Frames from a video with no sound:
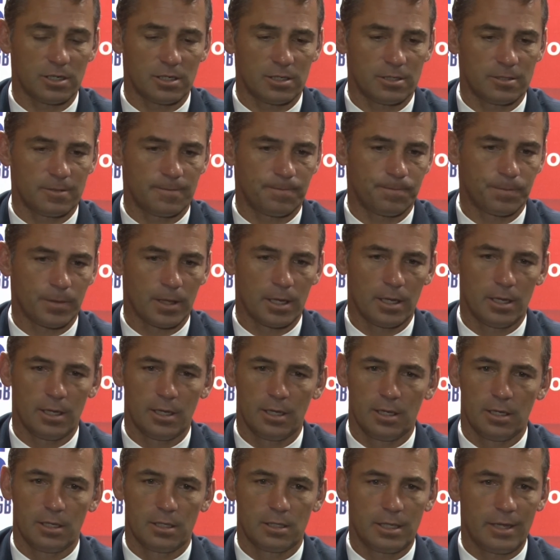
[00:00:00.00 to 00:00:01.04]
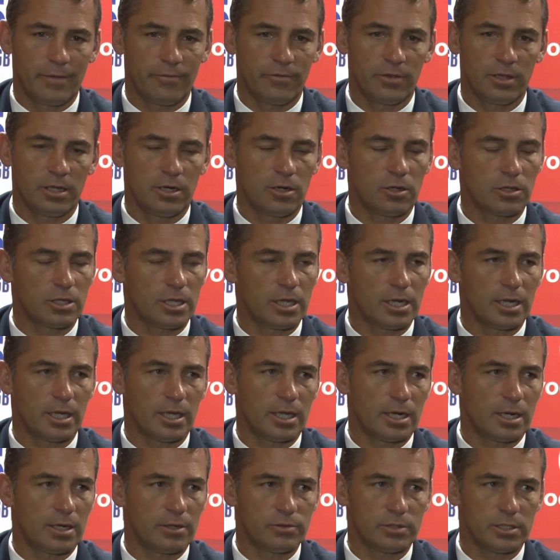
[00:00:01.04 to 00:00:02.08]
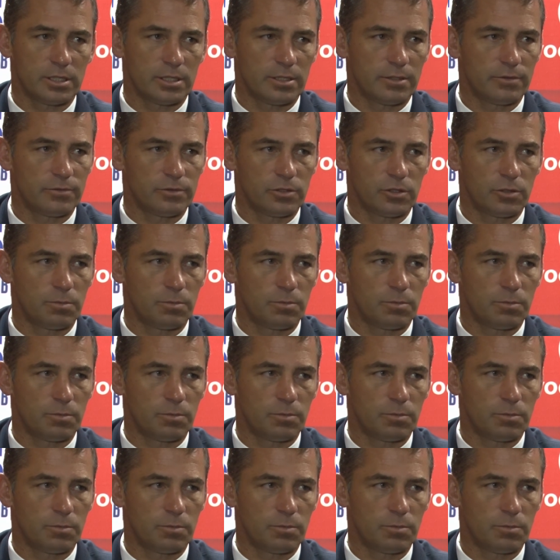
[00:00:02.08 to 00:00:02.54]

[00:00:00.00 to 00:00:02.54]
So definitely not getting ahead of ourselves.